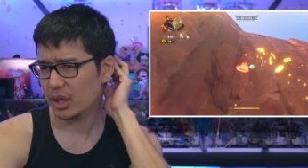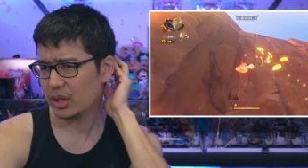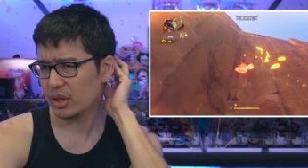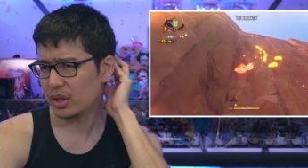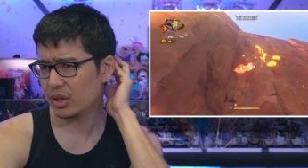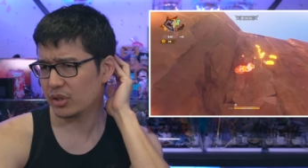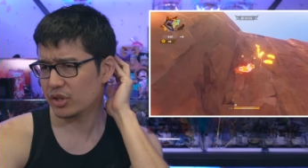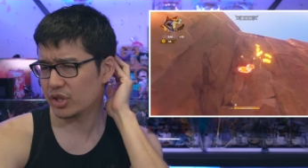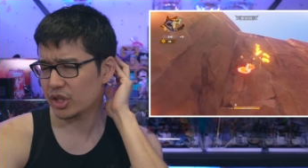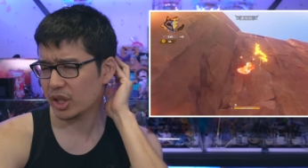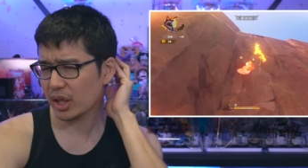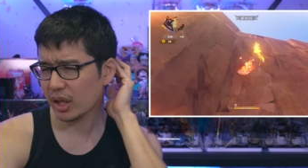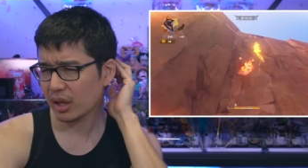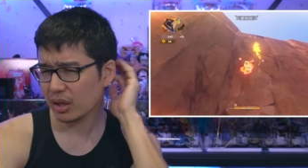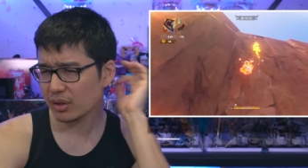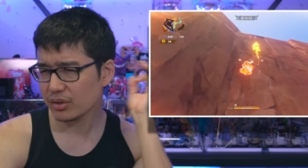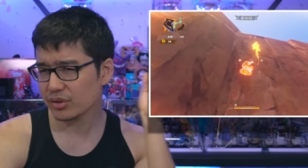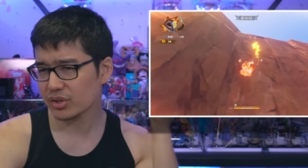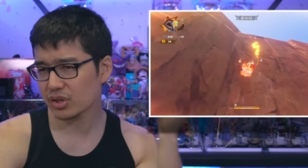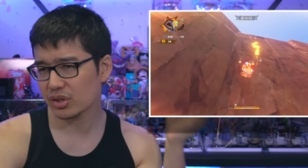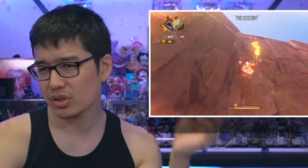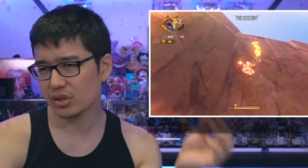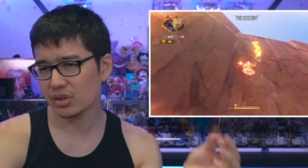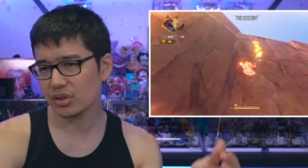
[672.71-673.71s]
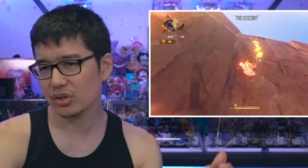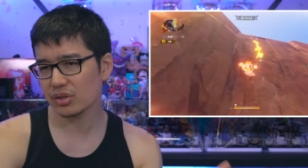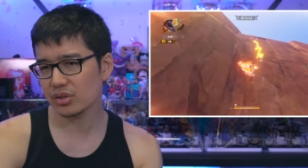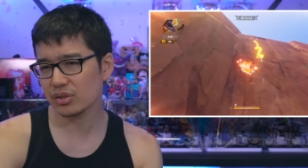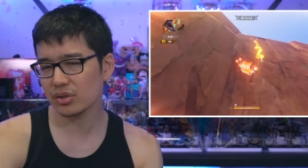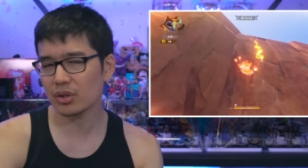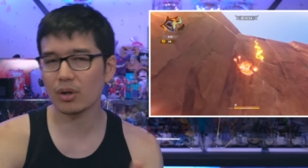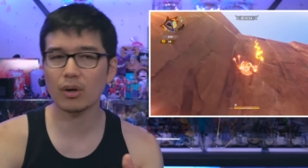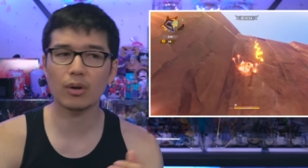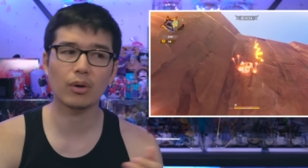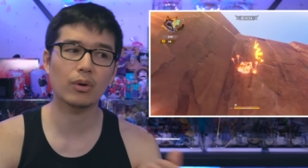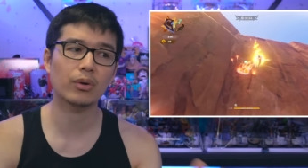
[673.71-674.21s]
The challenges
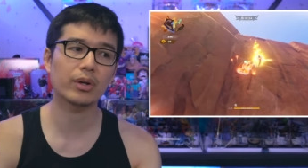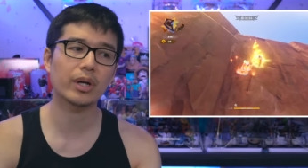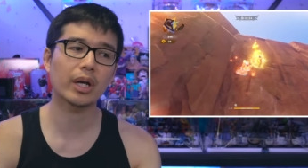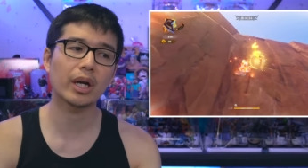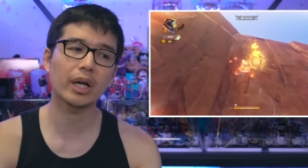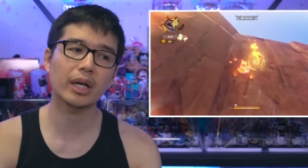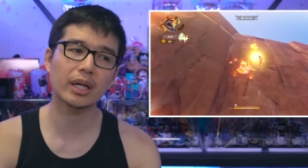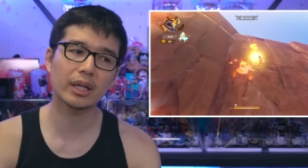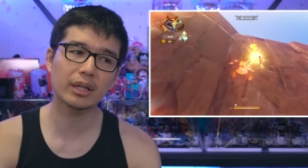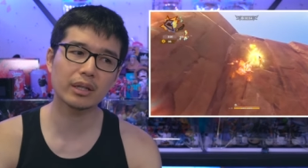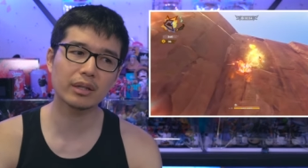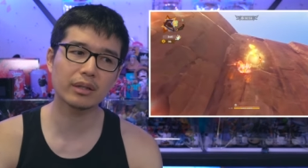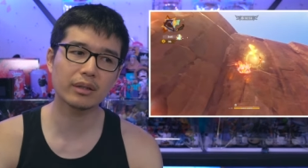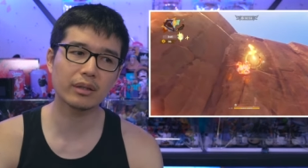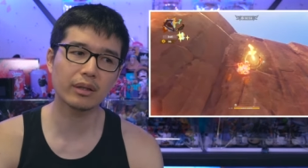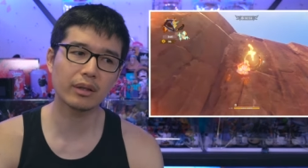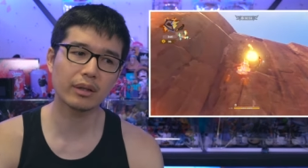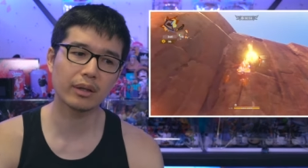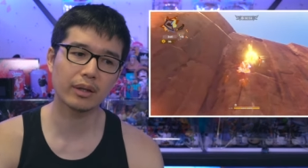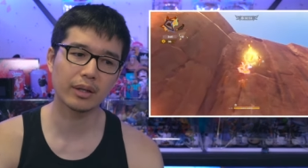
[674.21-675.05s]
are okay.